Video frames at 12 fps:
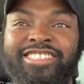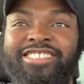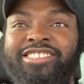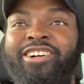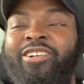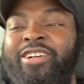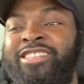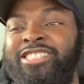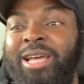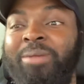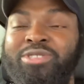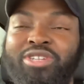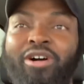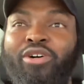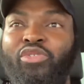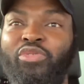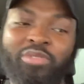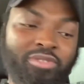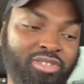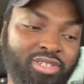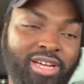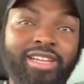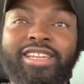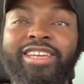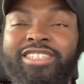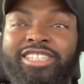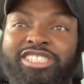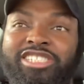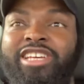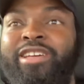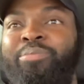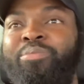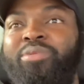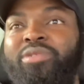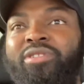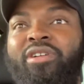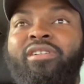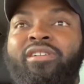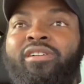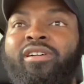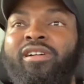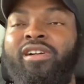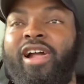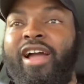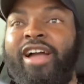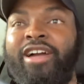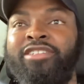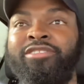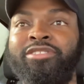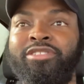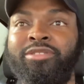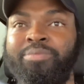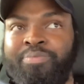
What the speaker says: So in terms of leadership and